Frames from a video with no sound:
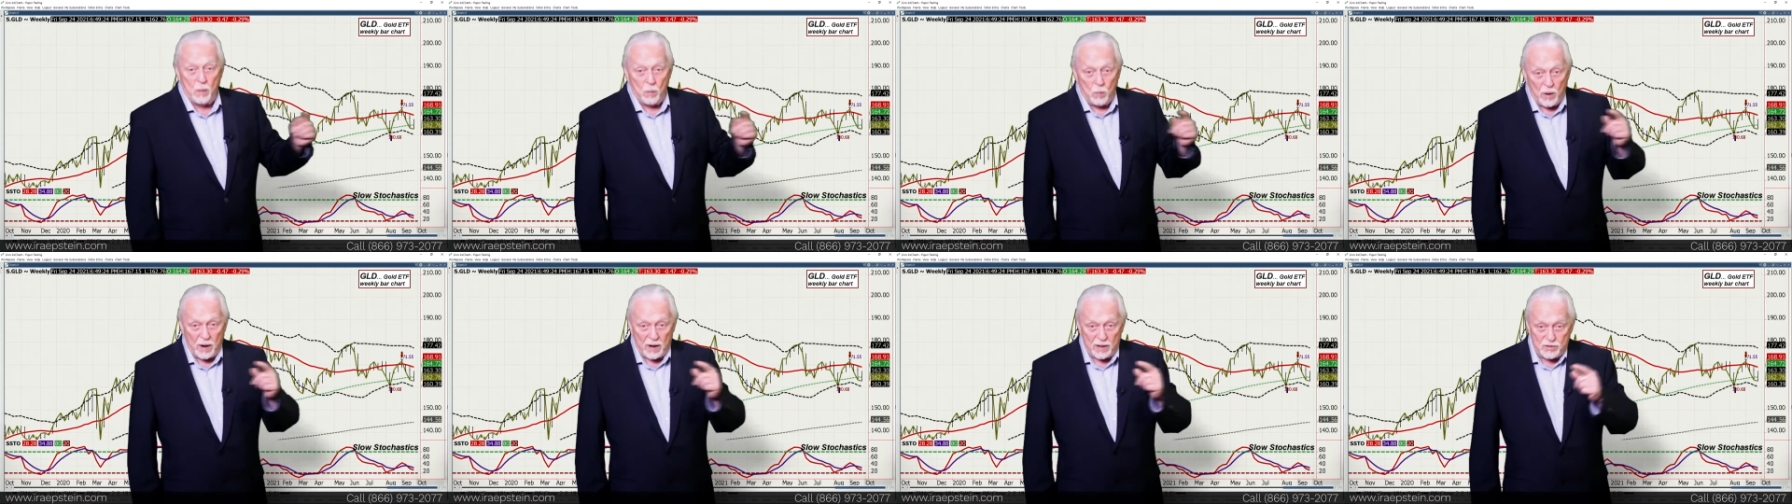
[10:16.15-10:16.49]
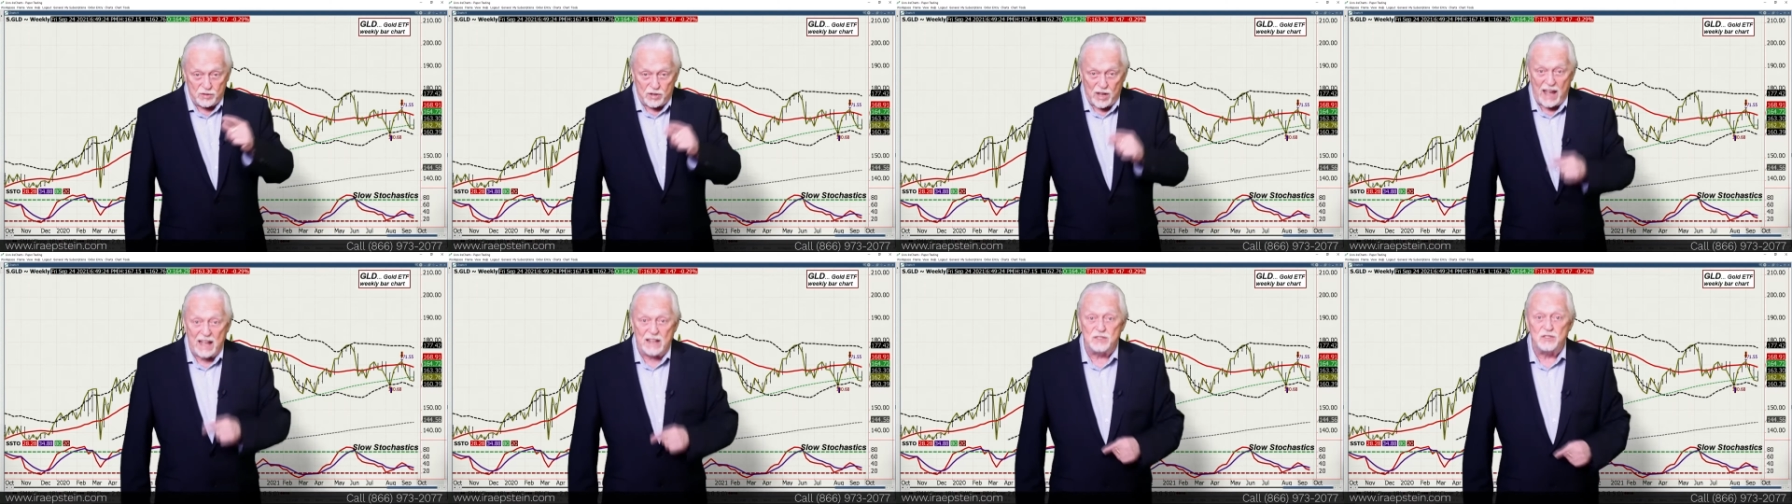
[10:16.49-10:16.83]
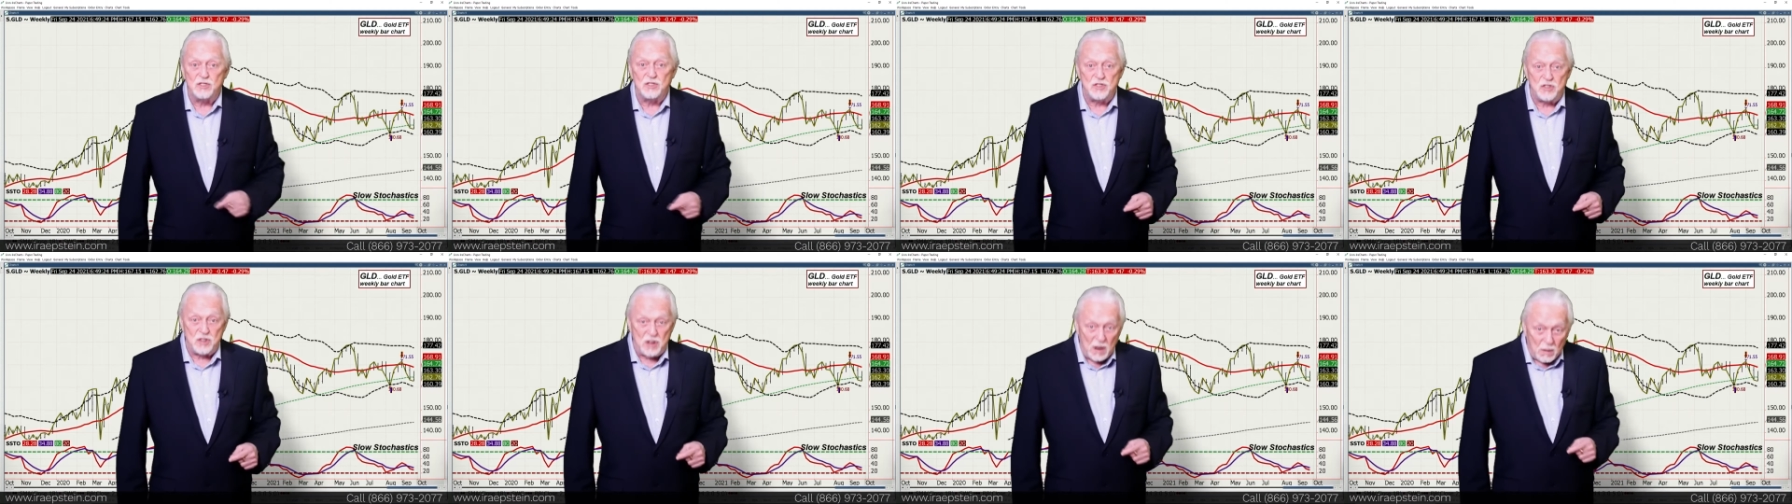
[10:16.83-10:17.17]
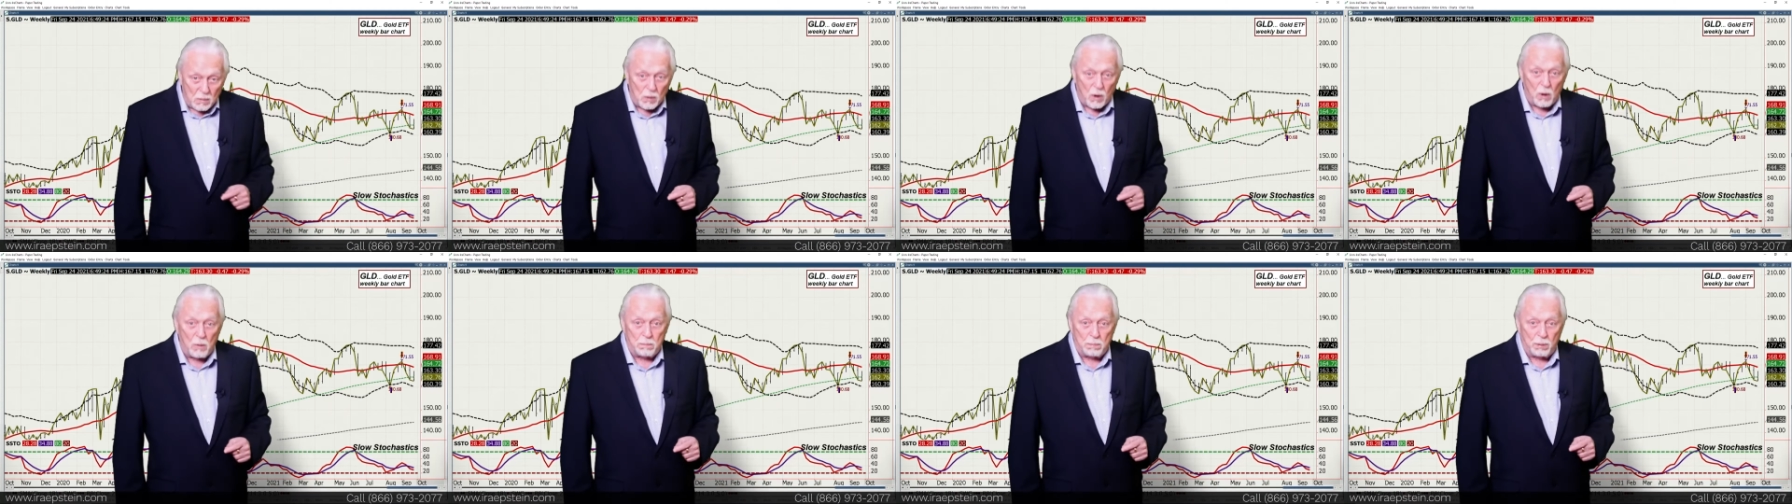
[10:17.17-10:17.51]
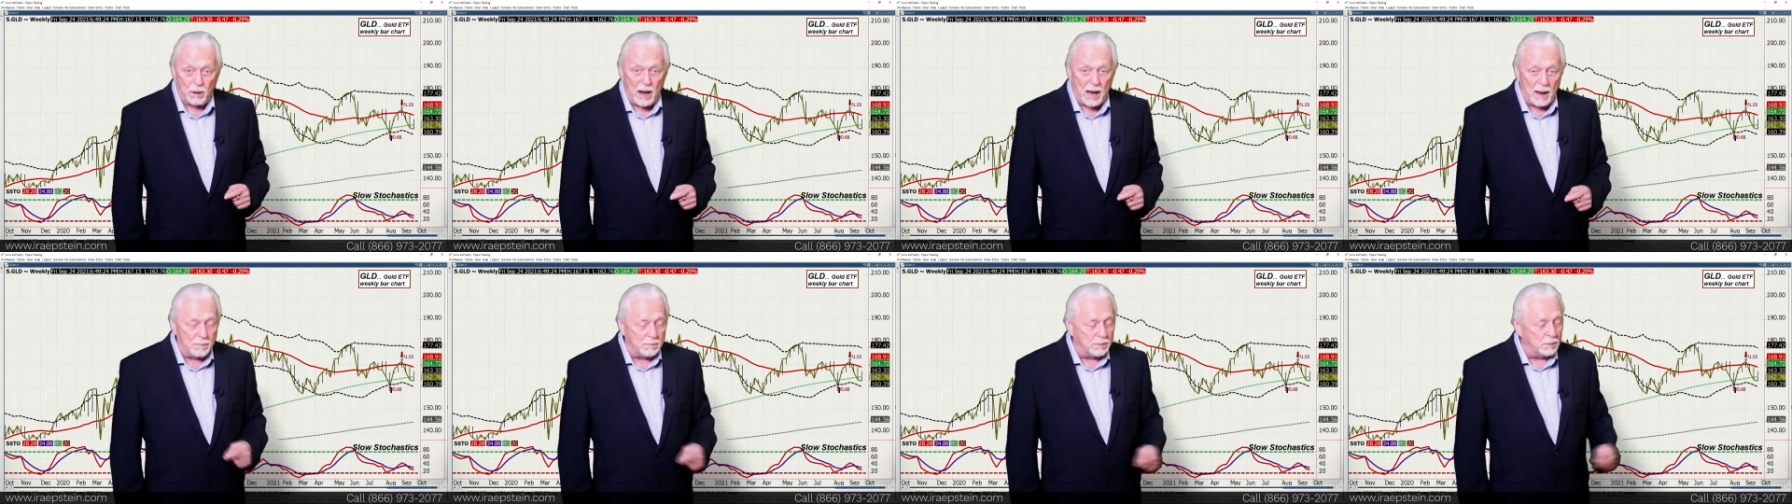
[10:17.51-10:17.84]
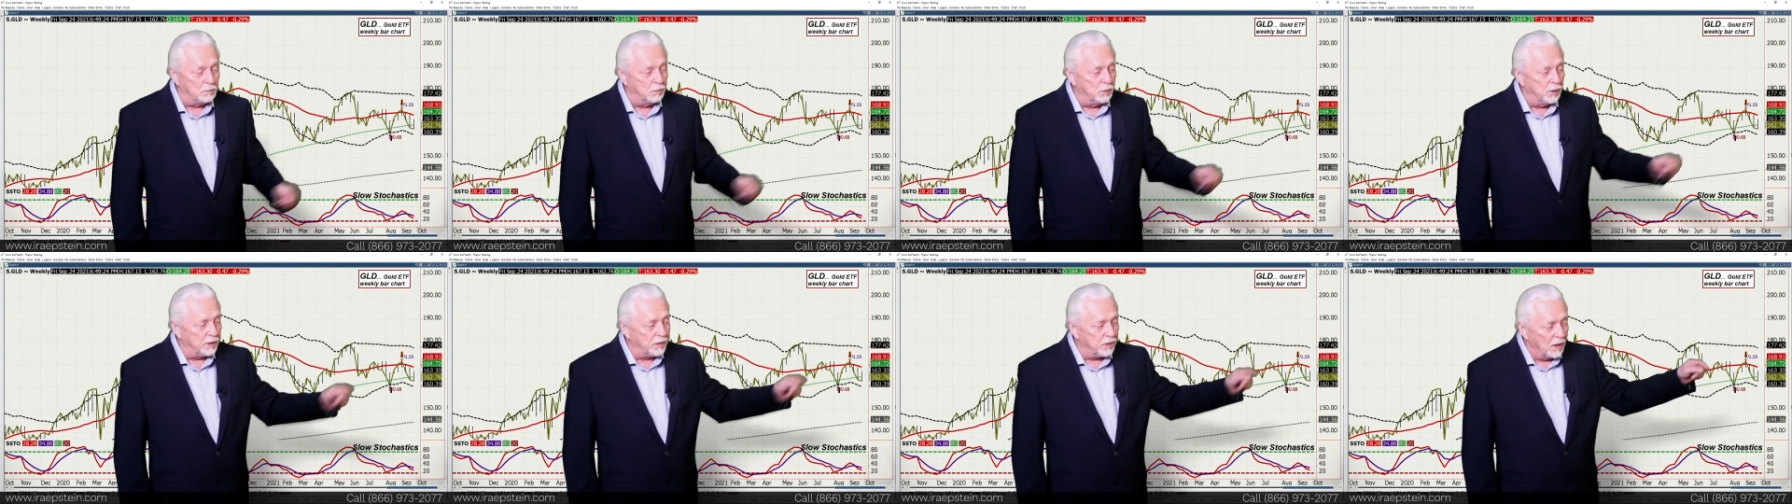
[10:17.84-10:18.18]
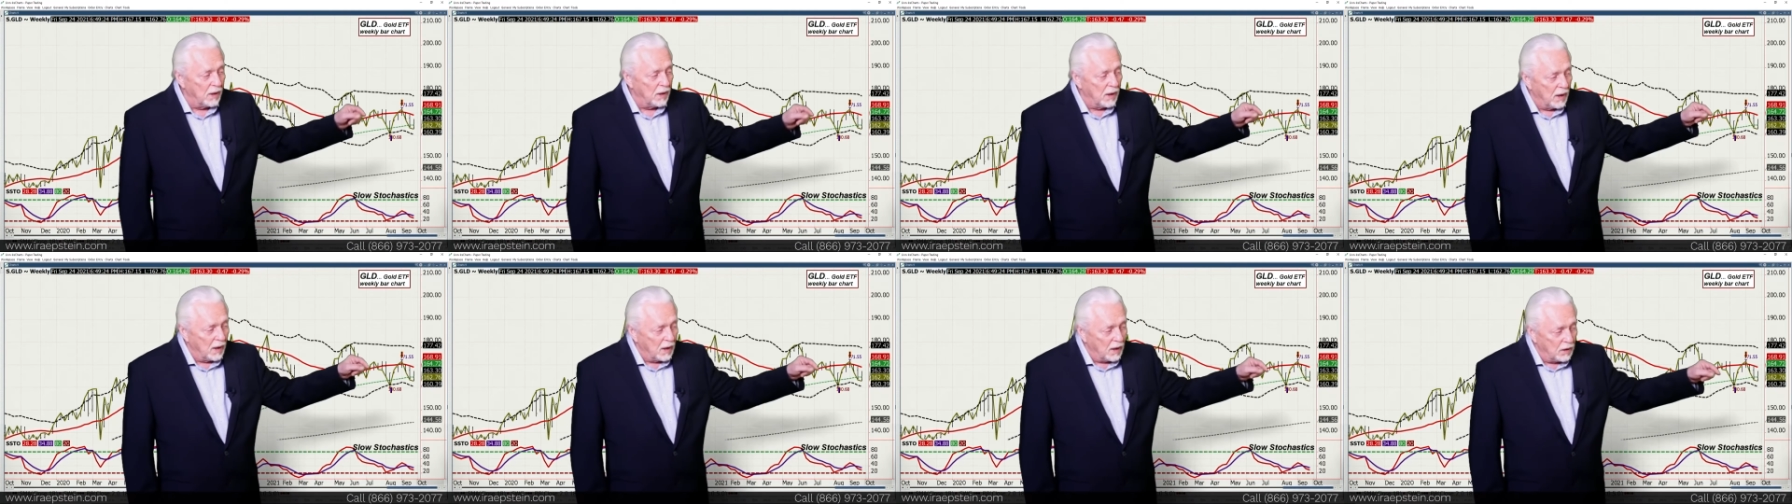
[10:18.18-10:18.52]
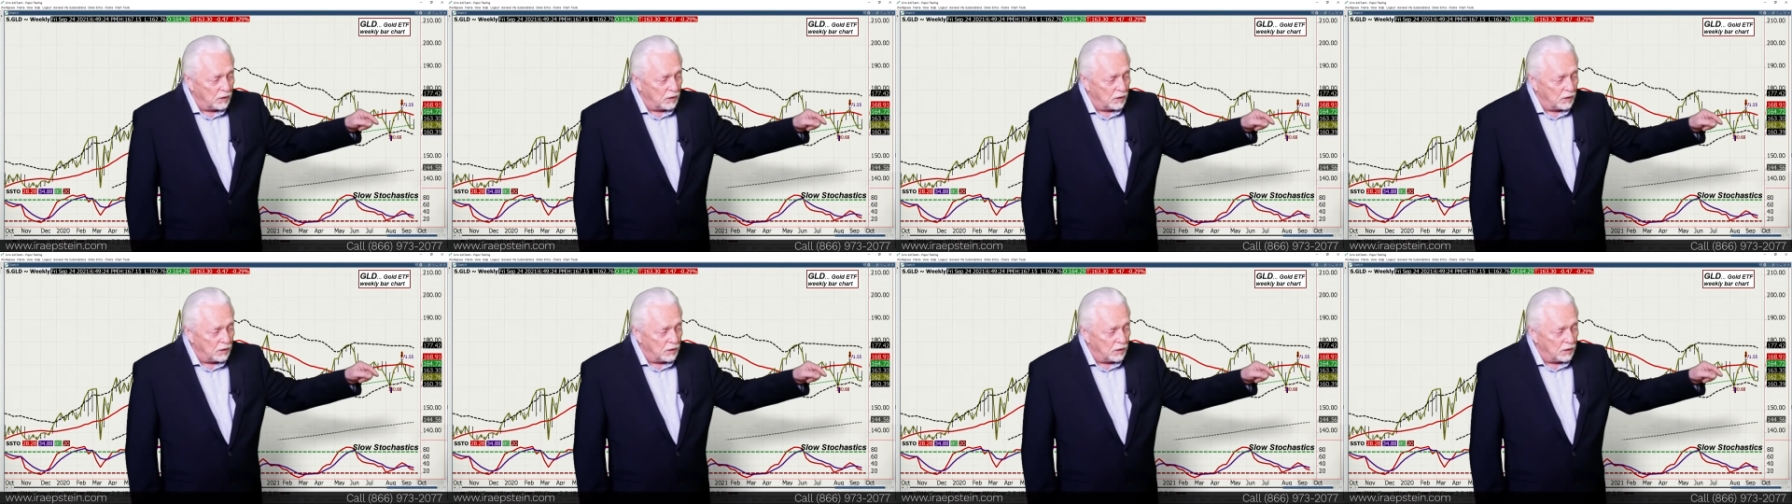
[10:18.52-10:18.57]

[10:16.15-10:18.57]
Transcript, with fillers: What it's had zero problem with